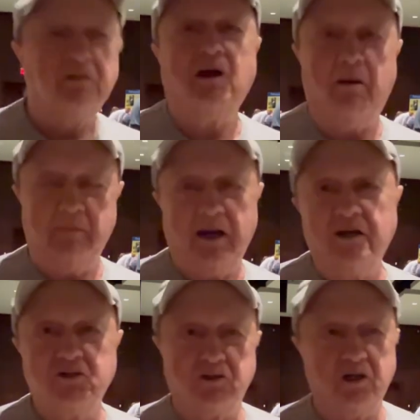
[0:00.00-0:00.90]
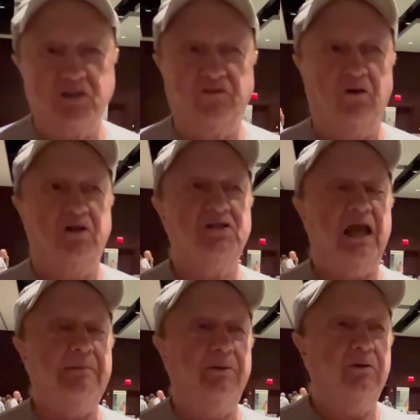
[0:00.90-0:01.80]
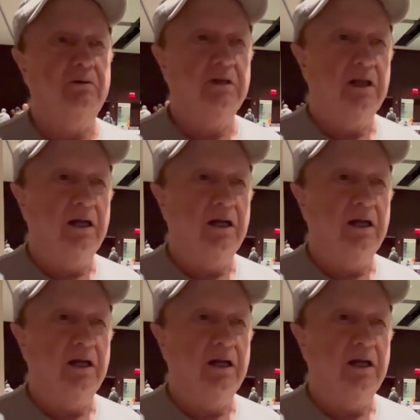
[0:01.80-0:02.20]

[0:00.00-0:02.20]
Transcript: Tom Berenger, for example,